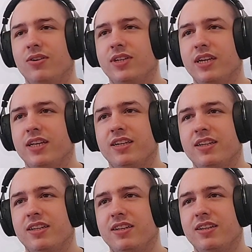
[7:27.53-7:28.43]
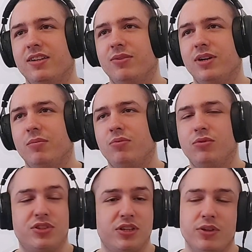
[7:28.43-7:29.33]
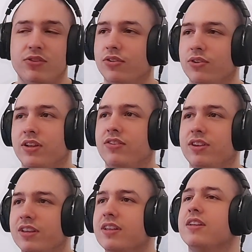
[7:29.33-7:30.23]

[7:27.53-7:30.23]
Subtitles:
Okay, well, Pungshin with 218.